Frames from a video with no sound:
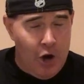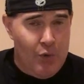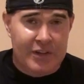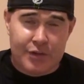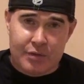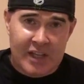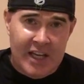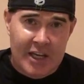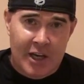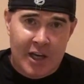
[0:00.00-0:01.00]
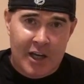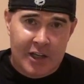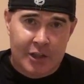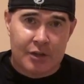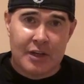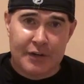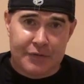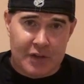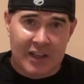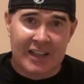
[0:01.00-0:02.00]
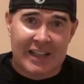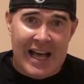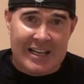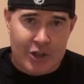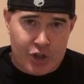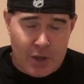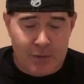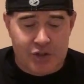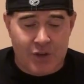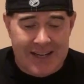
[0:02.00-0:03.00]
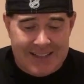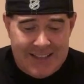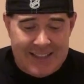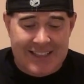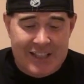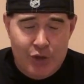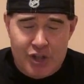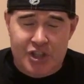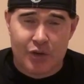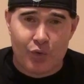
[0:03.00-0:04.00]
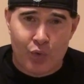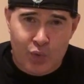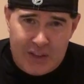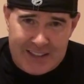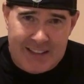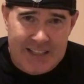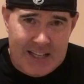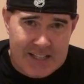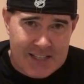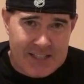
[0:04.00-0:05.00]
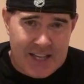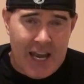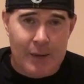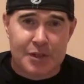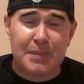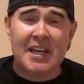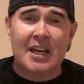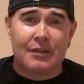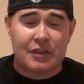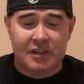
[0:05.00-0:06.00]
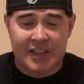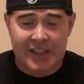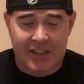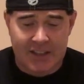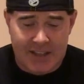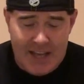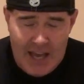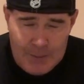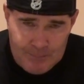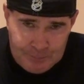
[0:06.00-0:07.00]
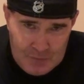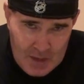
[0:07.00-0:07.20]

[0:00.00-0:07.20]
0 3, you're in for a lot of trouble. So I think Houston really needs this game. Speaking of really needing the game,